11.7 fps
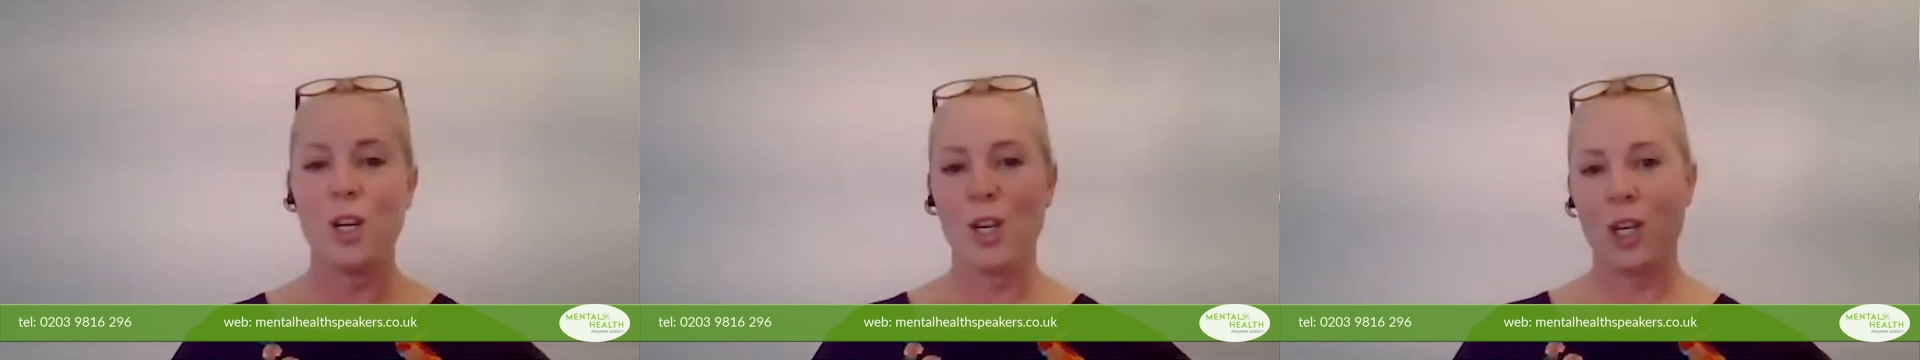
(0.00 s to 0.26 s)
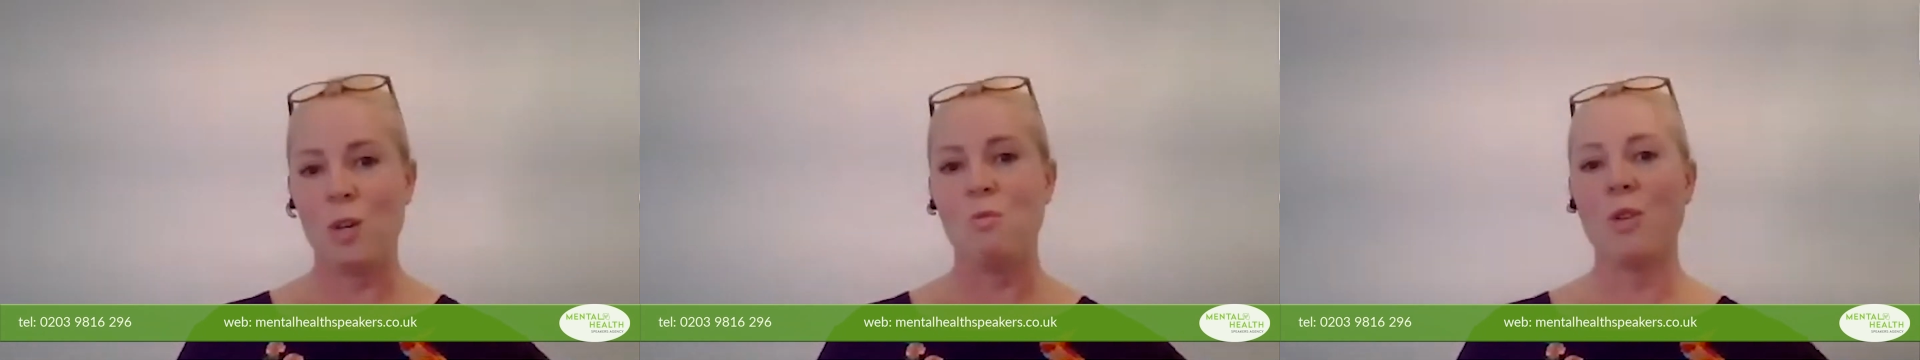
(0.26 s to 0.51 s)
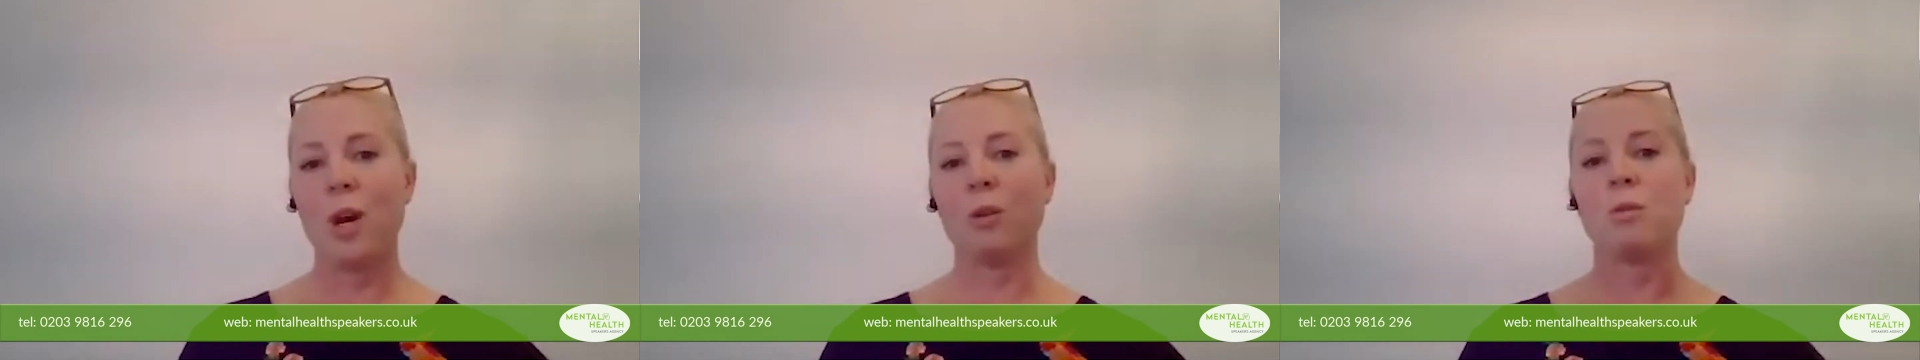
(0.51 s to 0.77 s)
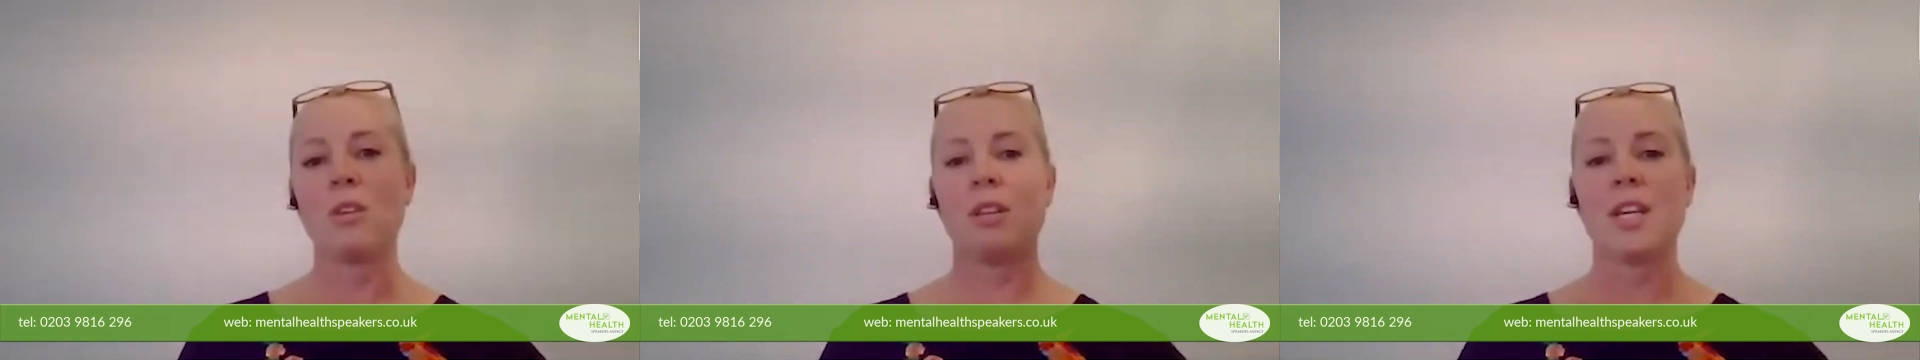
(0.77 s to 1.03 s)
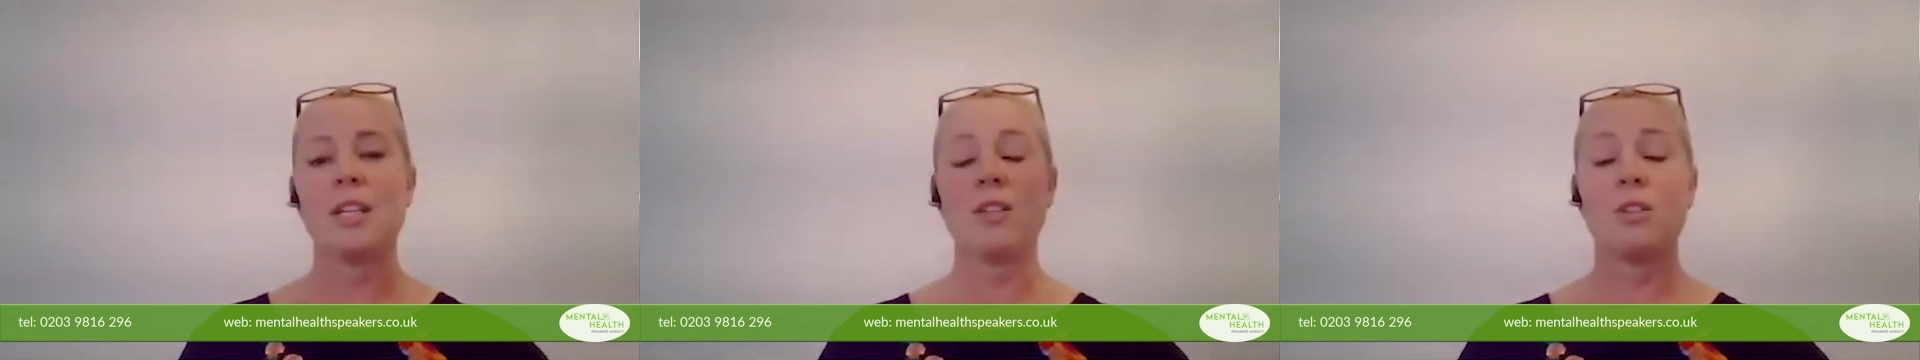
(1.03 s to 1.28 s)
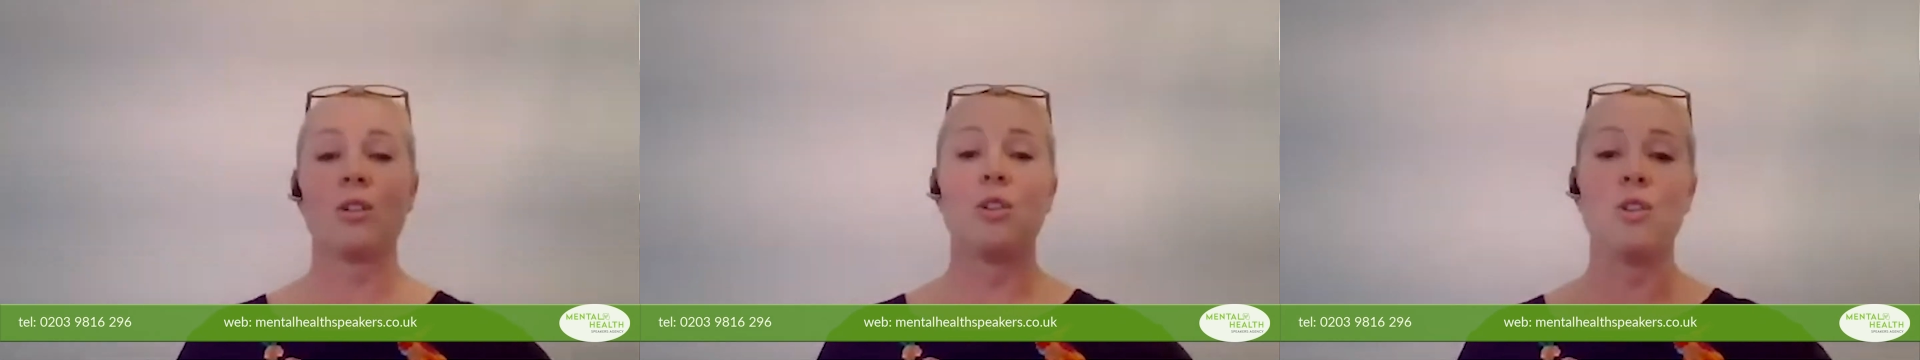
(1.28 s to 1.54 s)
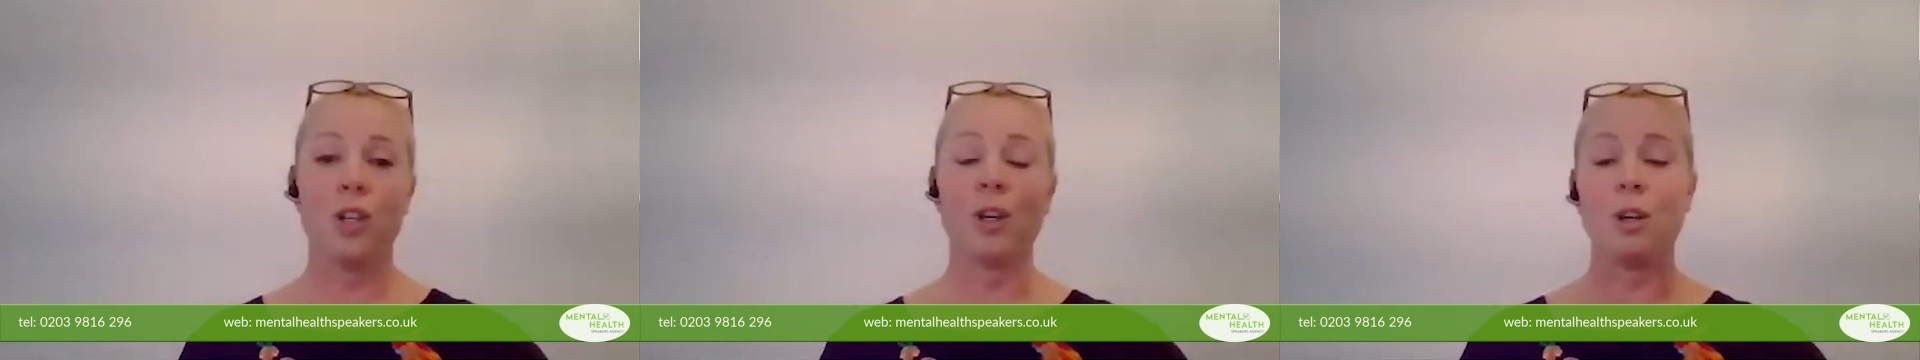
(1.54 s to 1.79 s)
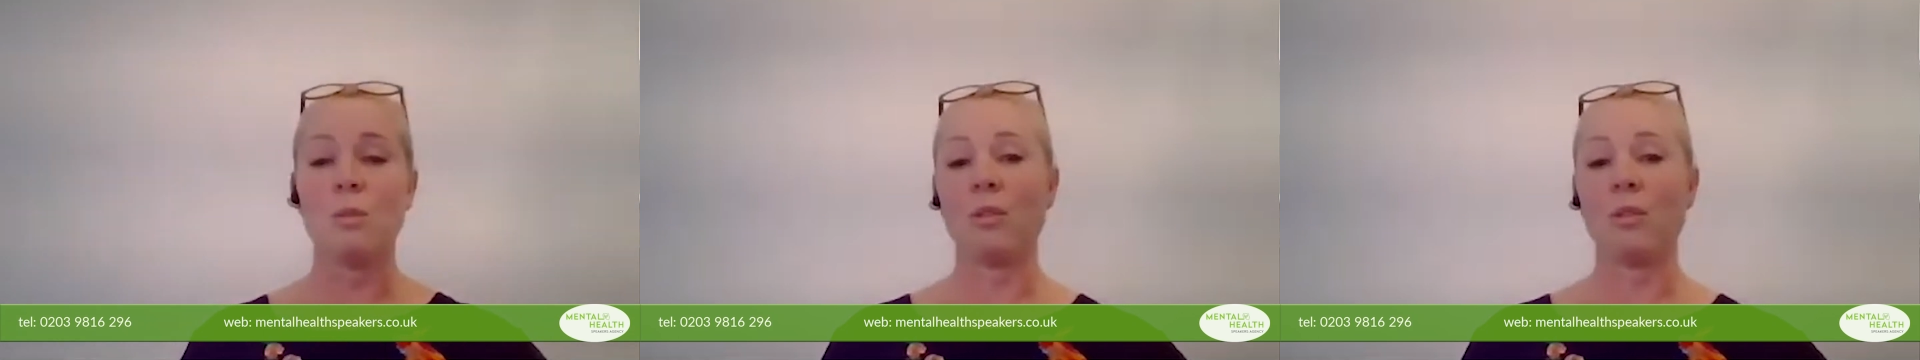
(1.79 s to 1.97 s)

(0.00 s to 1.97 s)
you know the things to do